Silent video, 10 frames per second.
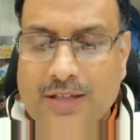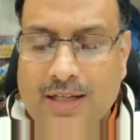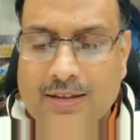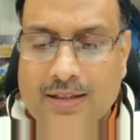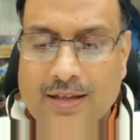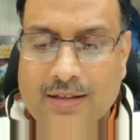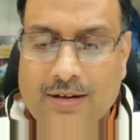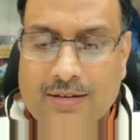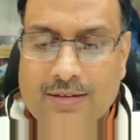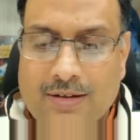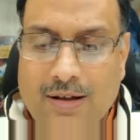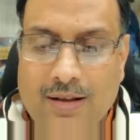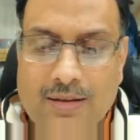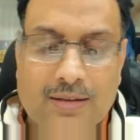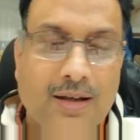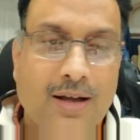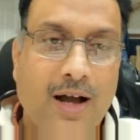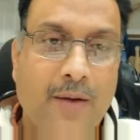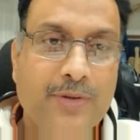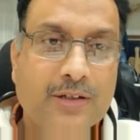I thought these are all
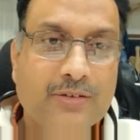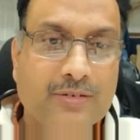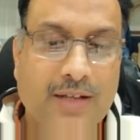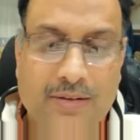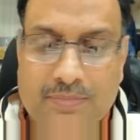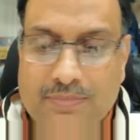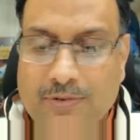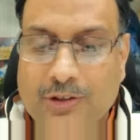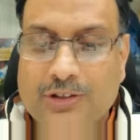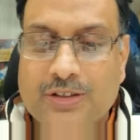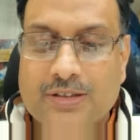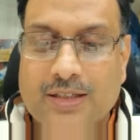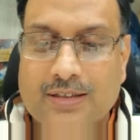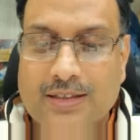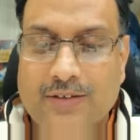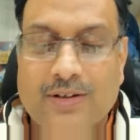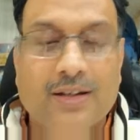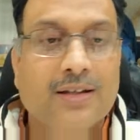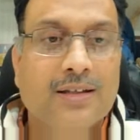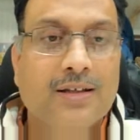objective type questions that is
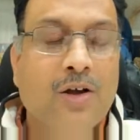given.